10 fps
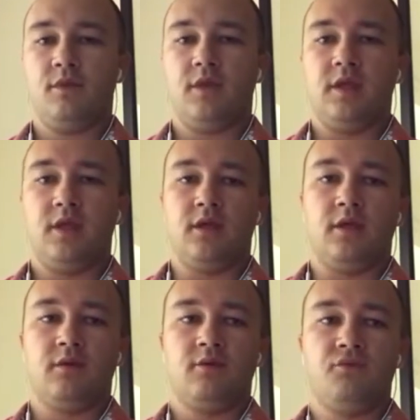
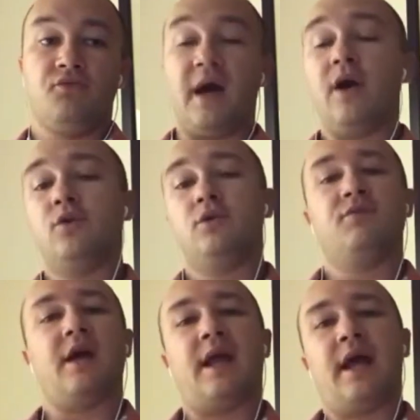the value
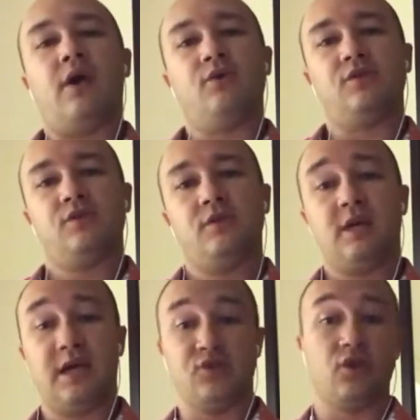of that house
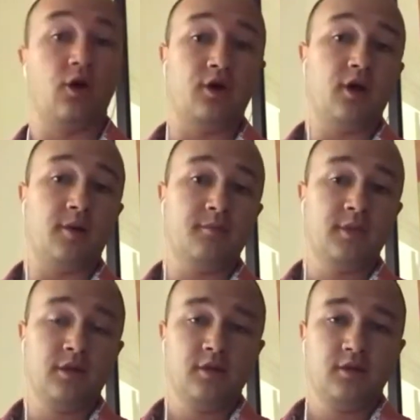has gone up
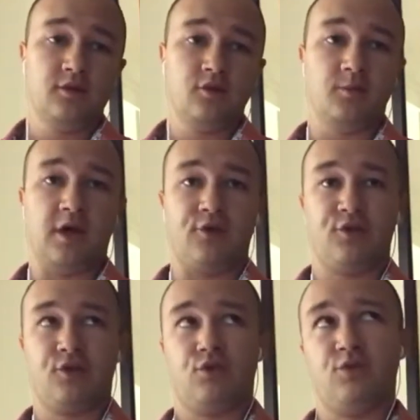to about
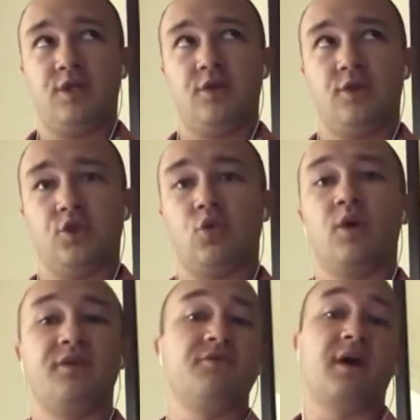
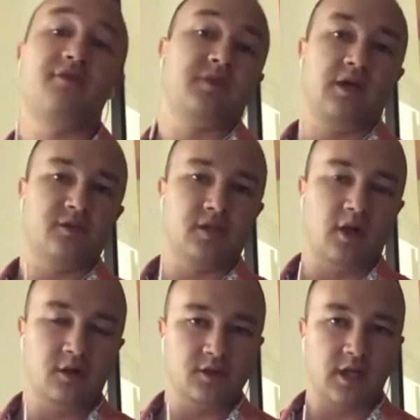
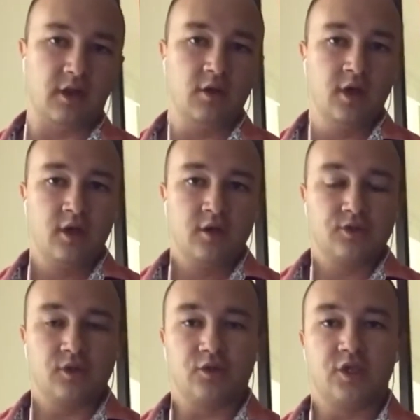$325,000 now.
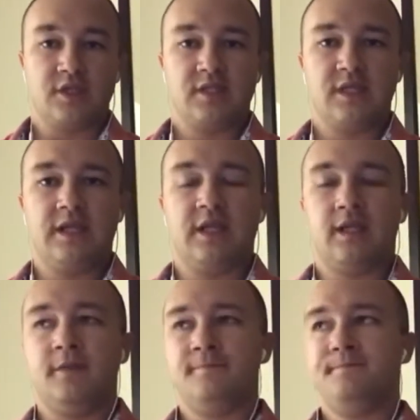So just
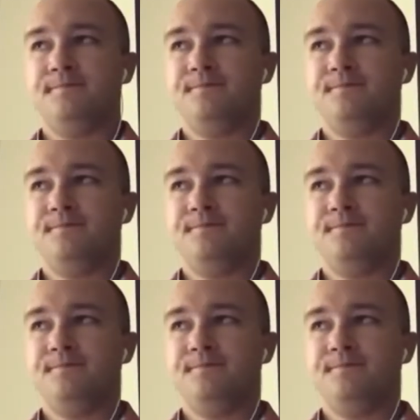in